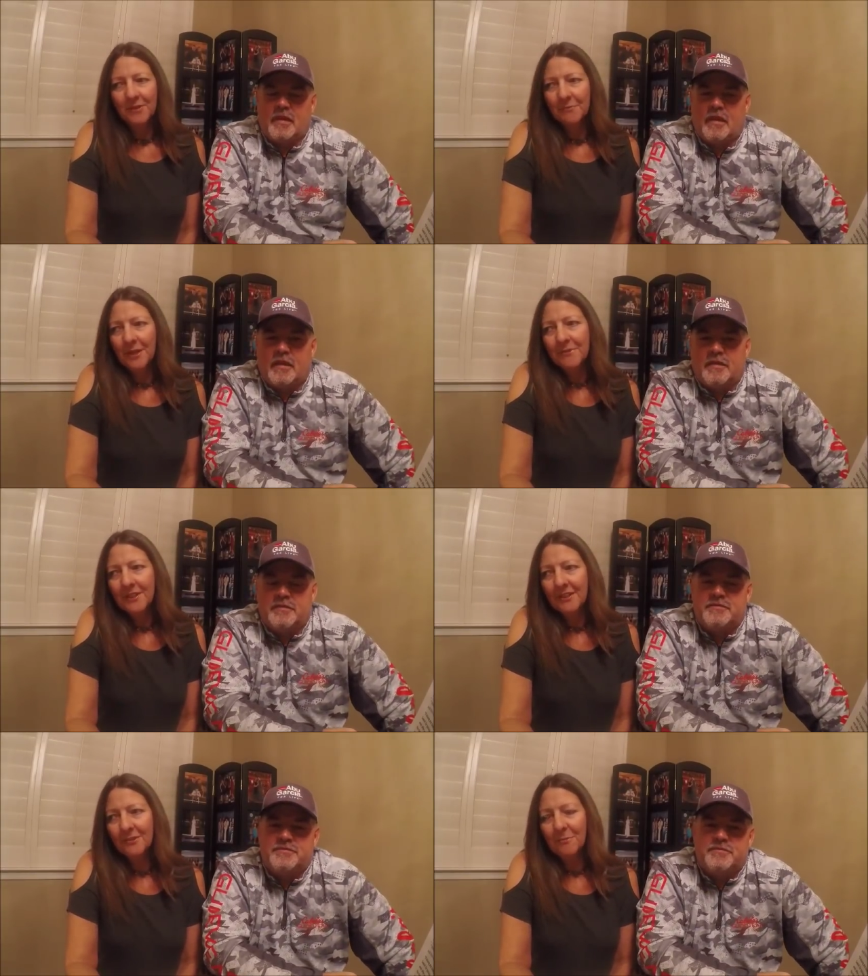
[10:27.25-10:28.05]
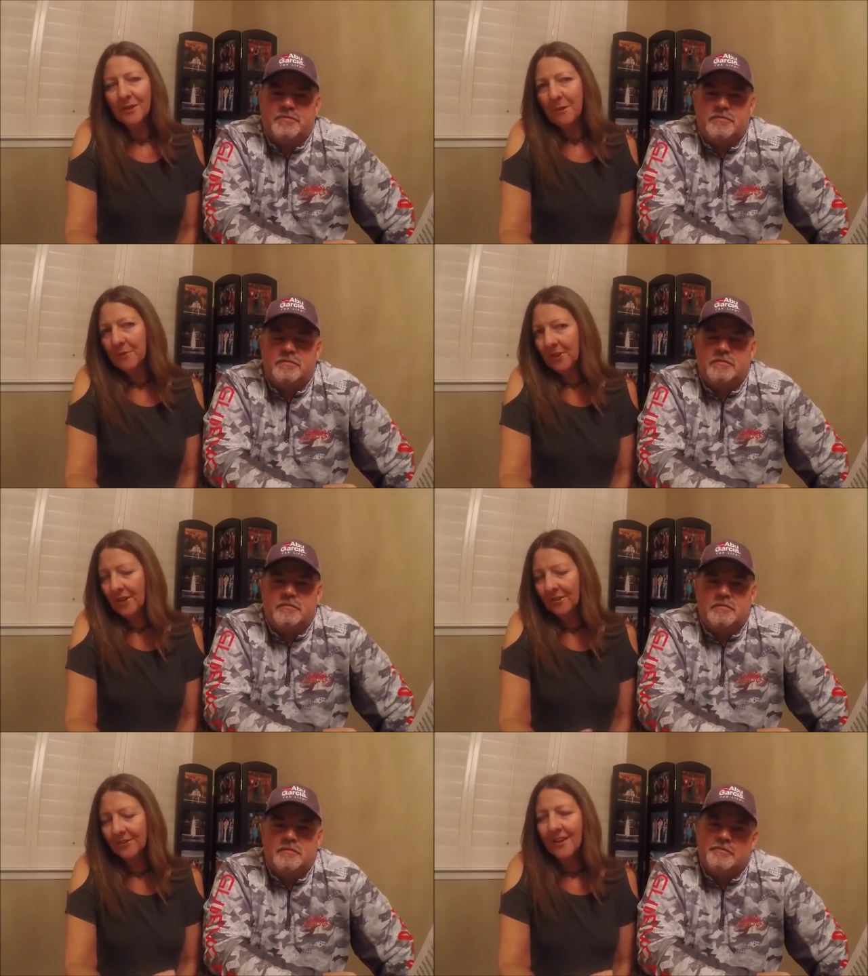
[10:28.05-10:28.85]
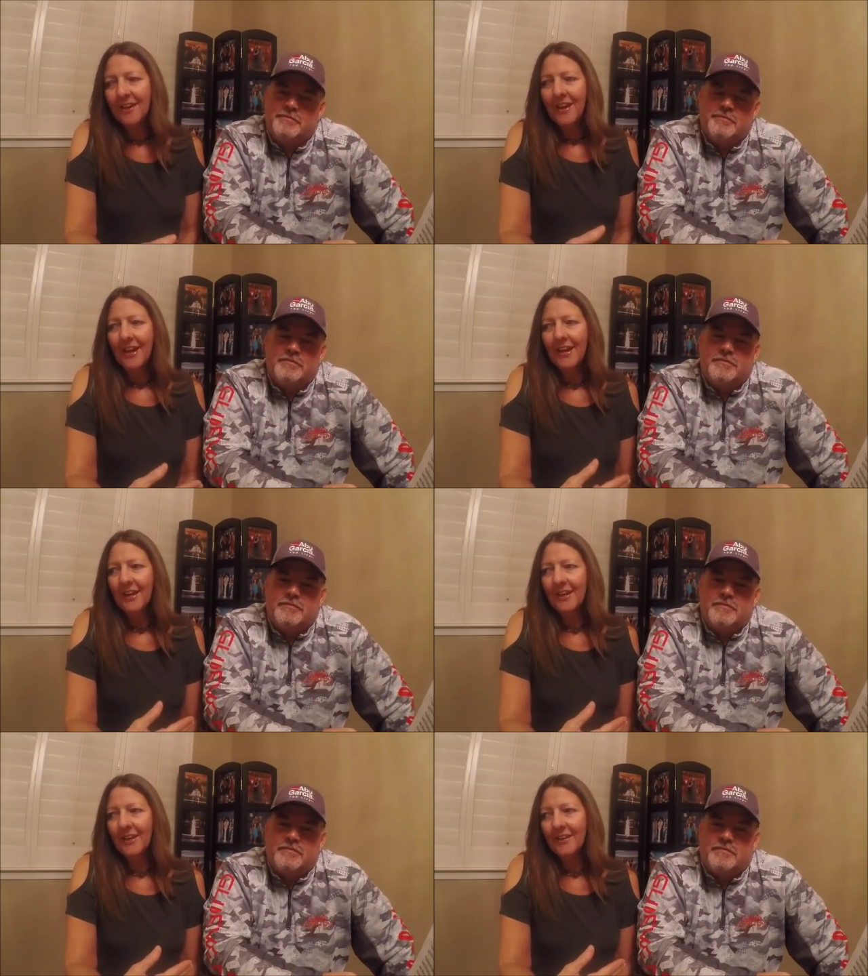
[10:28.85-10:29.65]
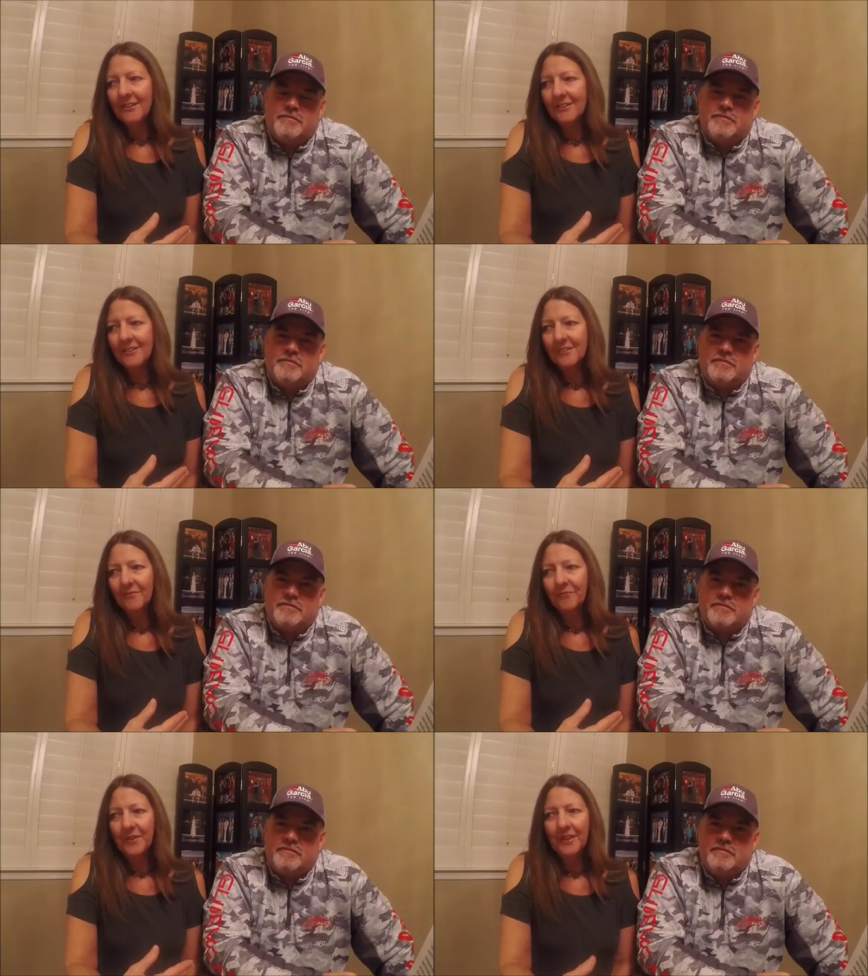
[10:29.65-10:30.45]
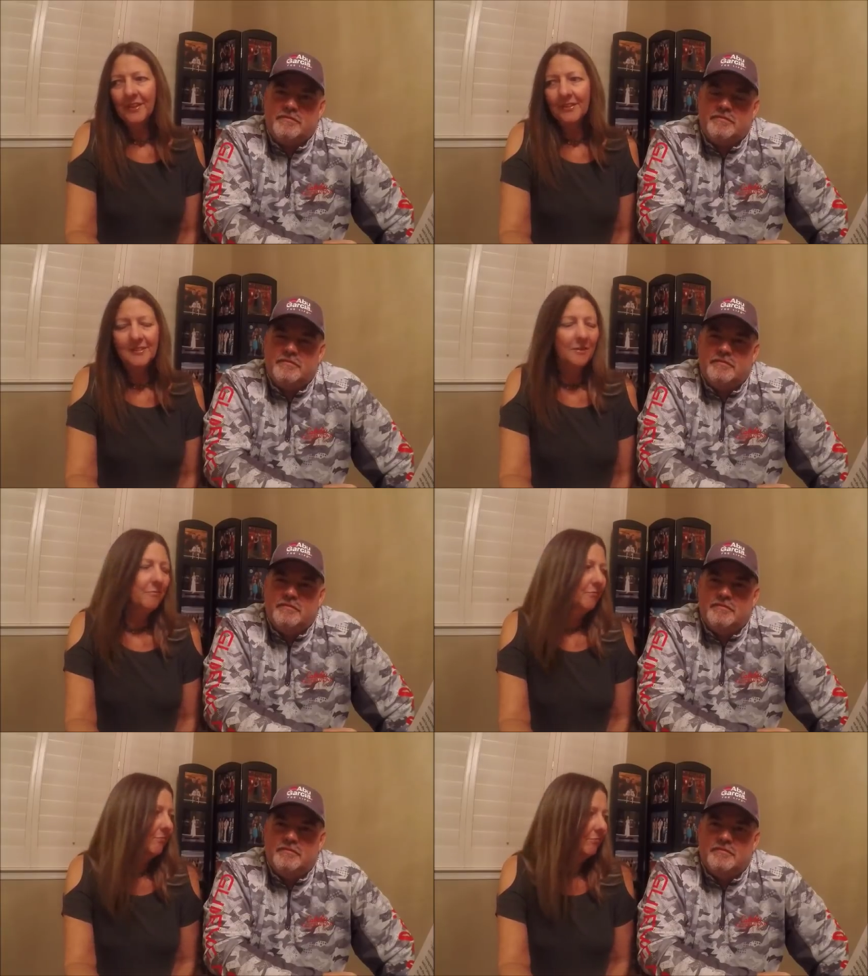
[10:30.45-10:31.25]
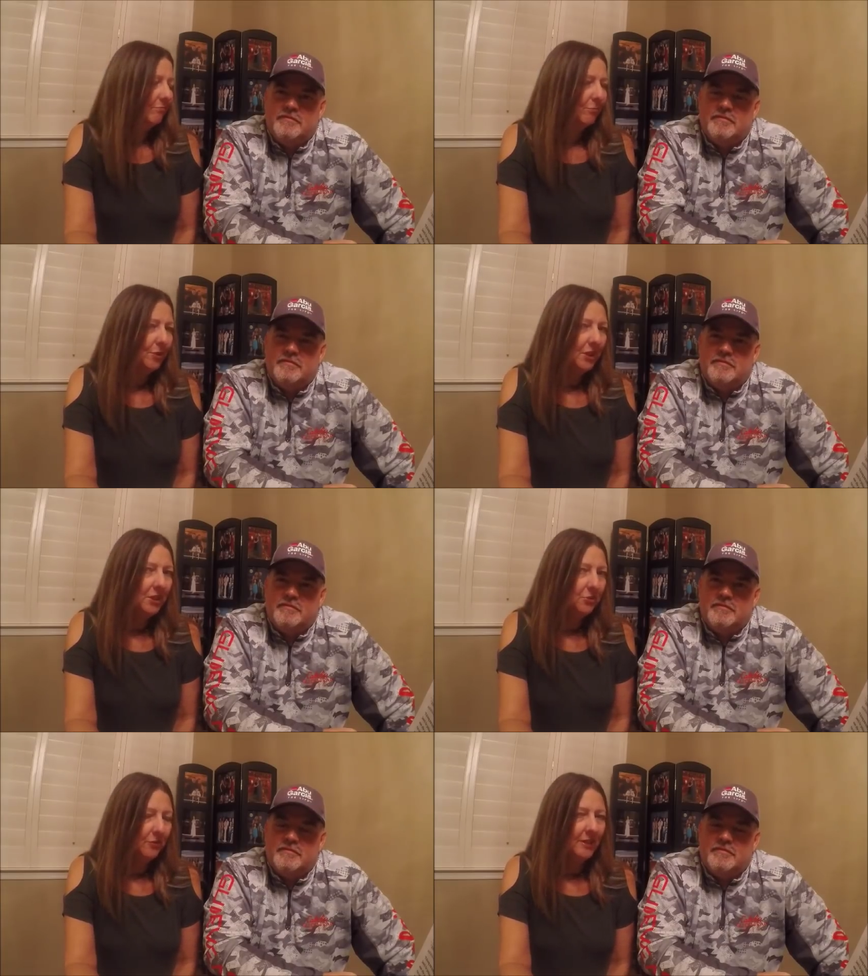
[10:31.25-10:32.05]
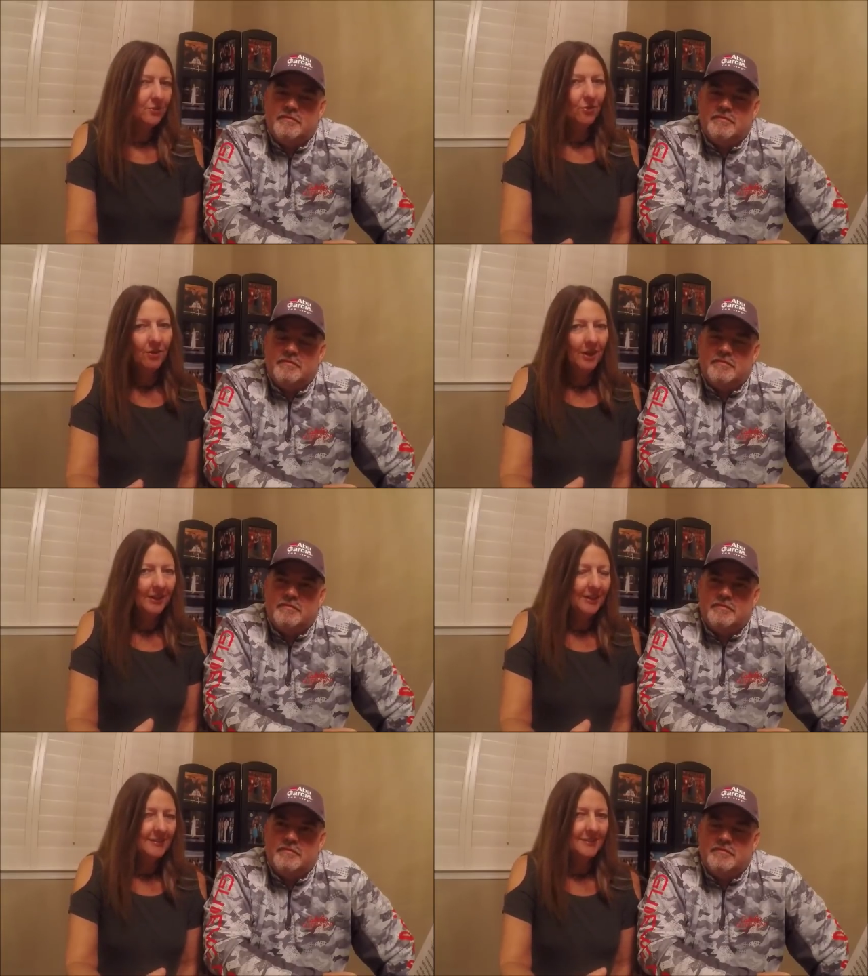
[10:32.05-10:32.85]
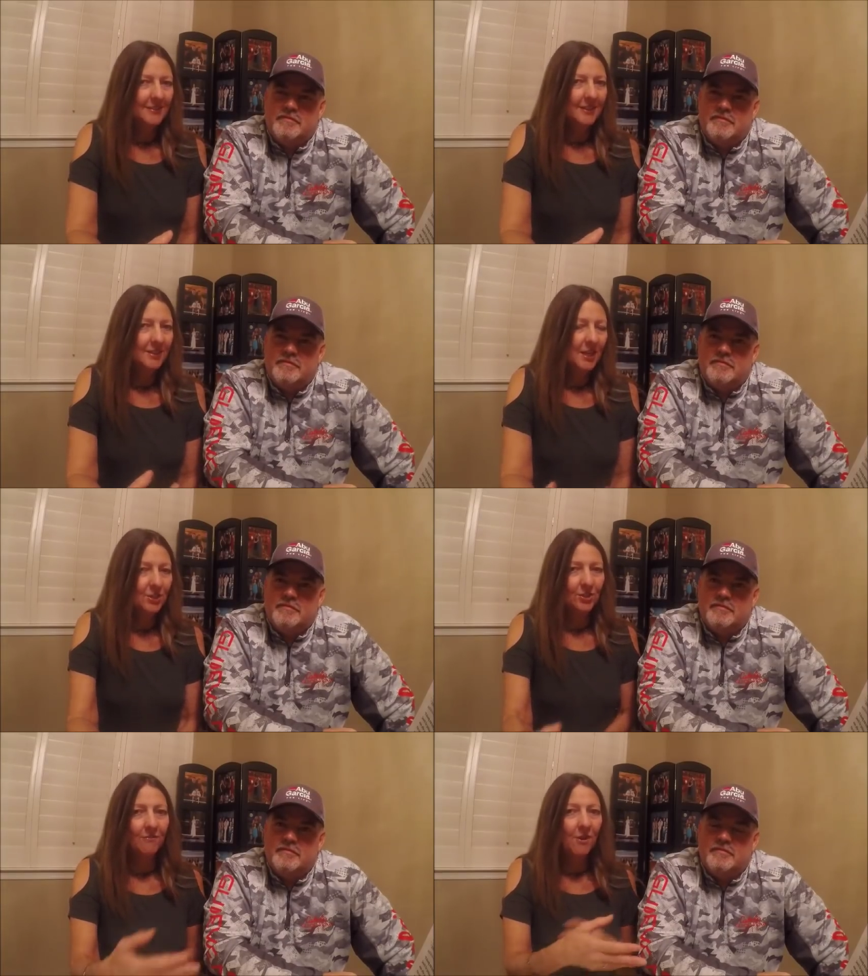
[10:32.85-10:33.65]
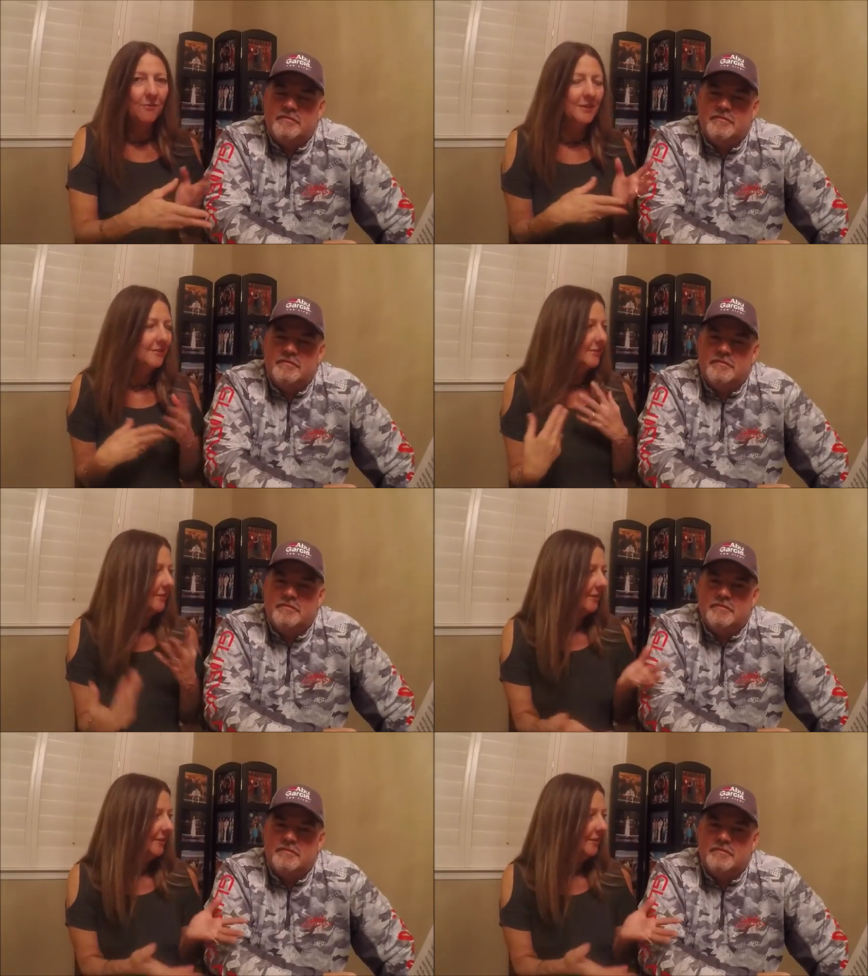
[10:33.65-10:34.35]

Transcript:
Speaker 1: Sometimes he gives them a couple dollars, and he gets some pretty good drinks, or I guess the attention of always